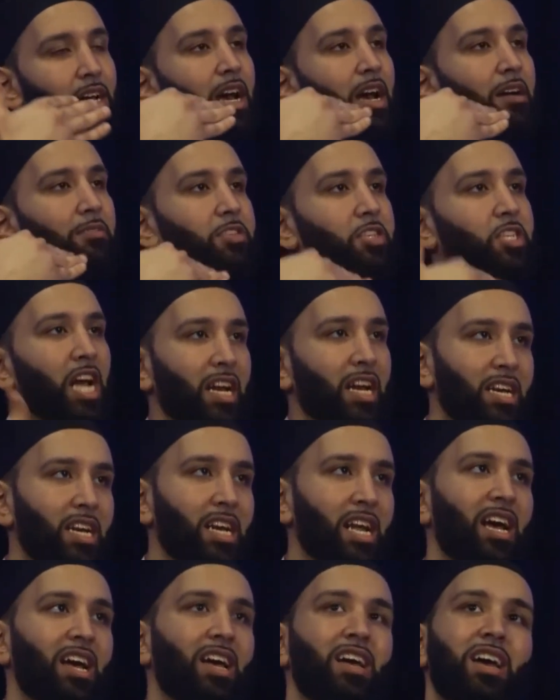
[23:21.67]
of
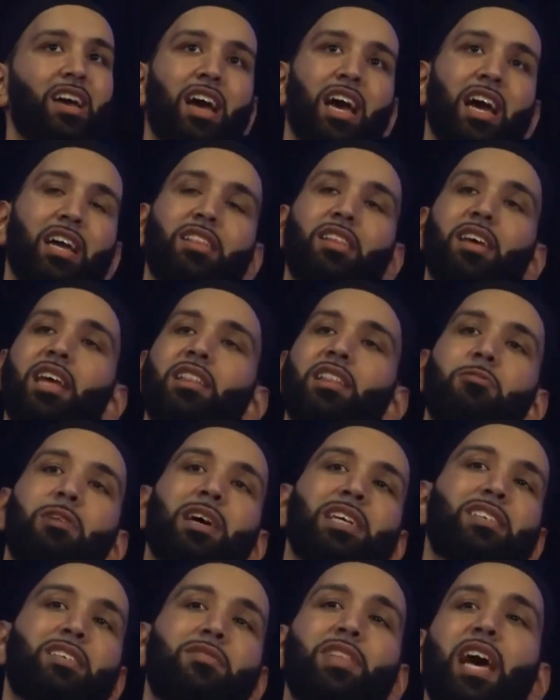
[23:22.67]
Jannah and, and the
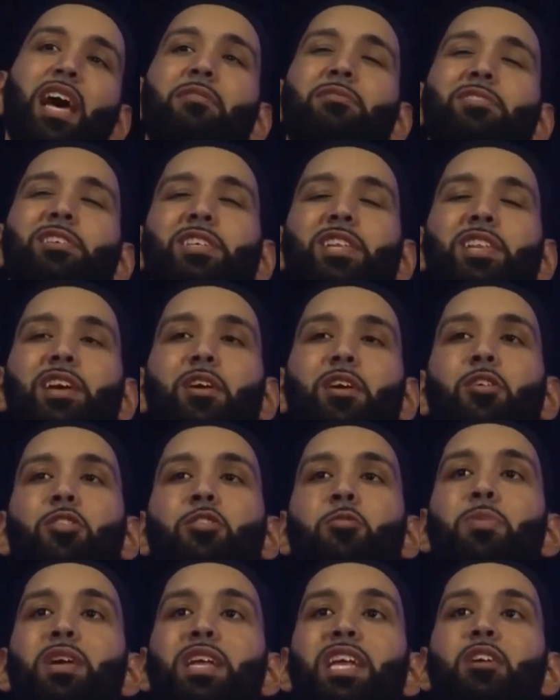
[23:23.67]
rest of the heavens and the
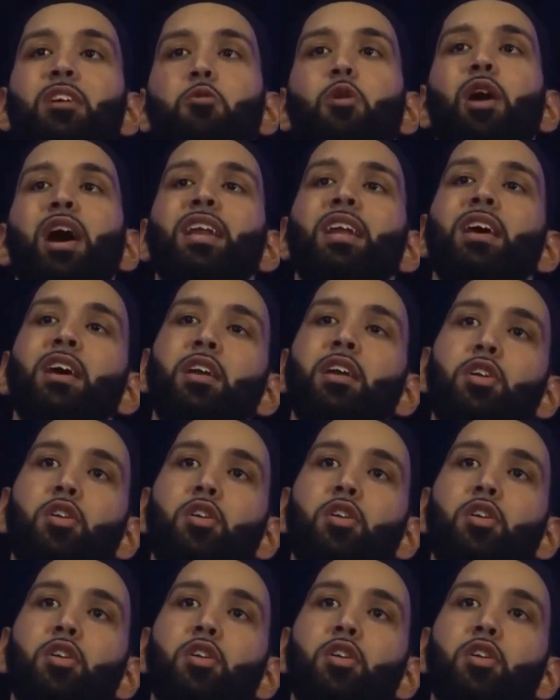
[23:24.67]
earth. Meaning what?